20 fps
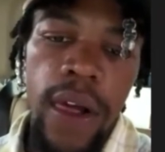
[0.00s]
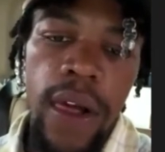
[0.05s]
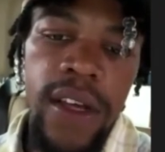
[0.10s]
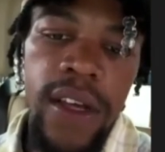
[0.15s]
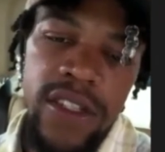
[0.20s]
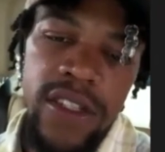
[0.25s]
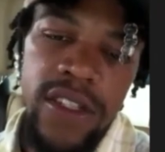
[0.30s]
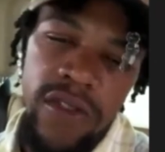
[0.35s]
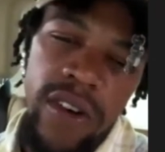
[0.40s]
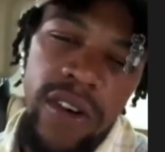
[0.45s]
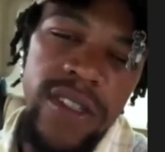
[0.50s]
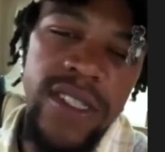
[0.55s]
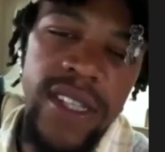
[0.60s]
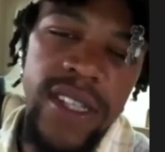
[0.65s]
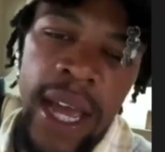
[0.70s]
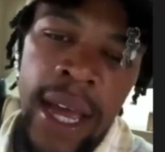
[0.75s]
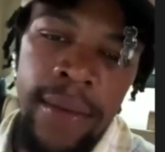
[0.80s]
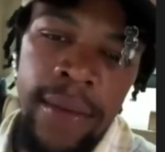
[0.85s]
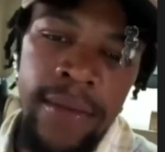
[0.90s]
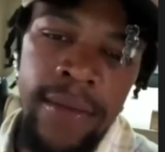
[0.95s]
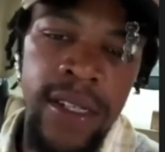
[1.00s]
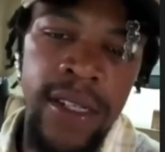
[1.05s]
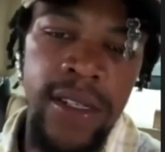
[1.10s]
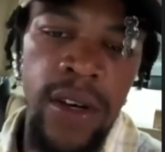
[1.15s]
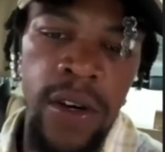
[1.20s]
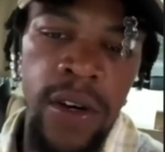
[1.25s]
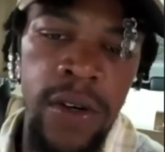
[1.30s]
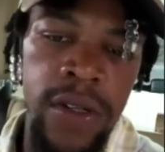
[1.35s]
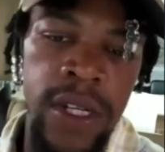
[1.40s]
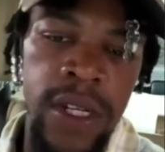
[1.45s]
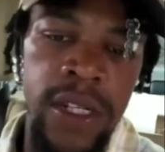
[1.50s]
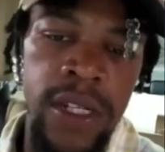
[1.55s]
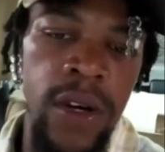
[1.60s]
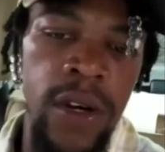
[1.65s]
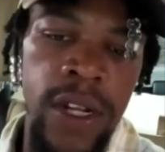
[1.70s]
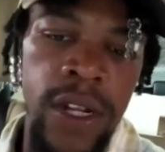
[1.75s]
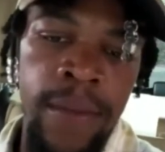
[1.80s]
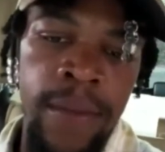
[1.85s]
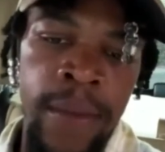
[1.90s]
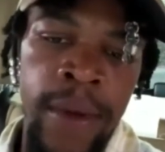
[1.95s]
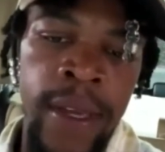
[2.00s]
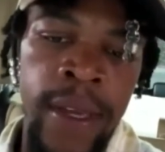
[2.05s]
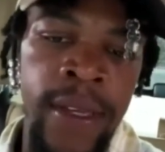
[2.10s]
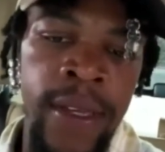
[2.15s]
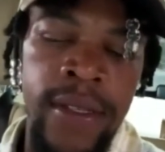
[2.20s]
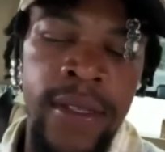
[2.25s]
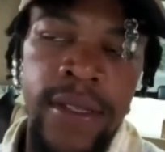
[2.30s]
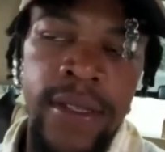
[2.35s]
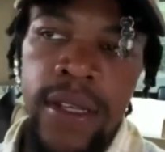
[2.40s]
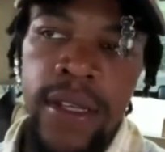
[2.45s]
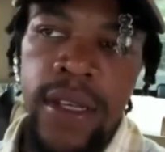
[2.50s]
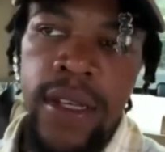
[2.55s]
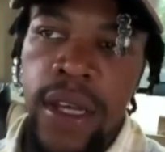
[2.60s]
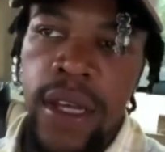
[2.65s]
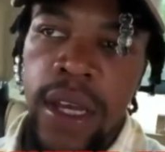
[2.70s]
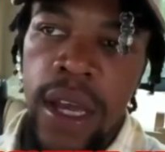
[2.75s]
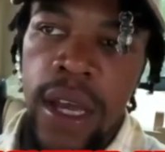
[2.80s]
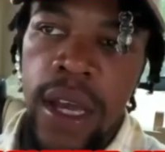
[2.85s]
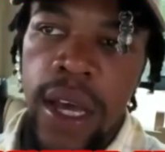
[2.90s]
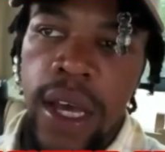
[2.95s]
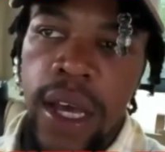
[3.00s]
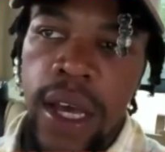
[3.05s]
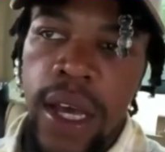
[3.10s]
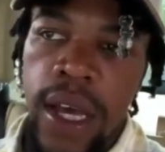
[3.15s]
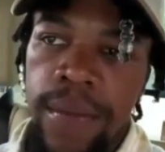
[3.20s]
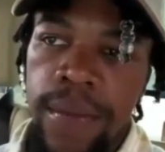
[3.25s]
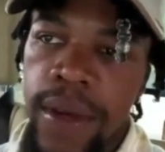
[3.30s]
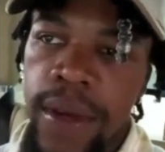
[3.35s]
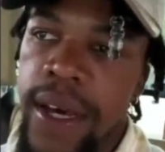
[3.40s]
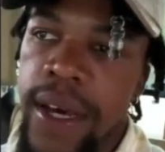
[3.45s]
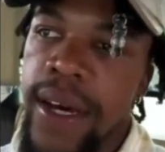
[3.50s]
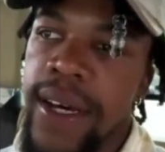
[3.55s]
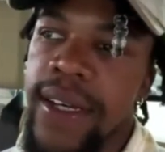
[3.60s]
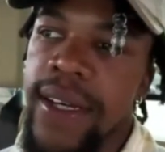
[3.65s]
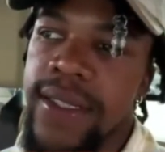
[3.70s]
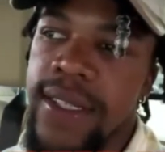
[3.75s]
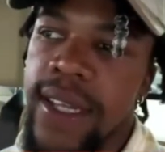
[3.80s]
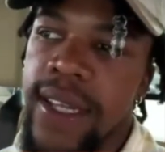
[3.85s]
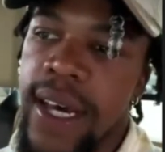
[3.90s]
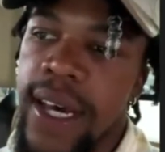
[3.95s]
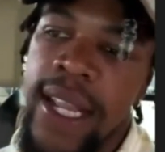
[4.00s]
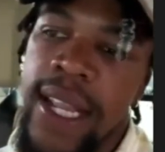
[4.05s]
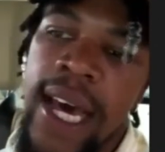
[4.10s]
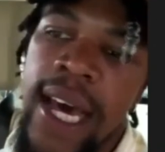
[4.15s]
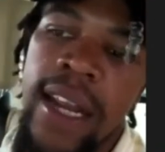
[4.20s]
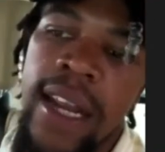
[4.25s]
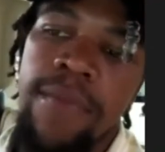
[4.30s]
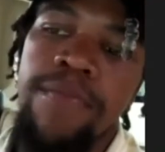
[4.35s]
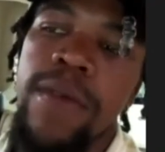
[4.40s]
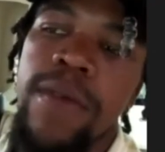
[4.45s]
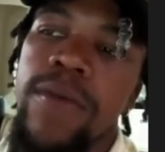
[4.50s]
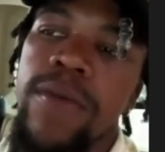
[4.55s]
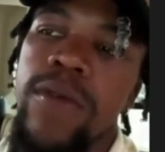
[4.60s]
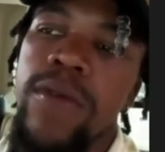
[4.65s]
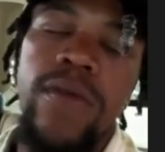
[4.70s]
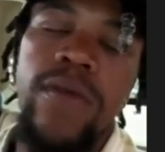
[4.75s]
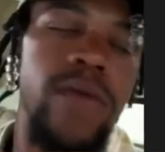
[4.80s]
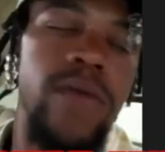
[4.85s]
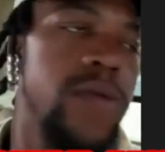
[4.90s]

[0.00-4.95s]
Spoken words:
It's crunch time. That's all that means. Because a lot of people,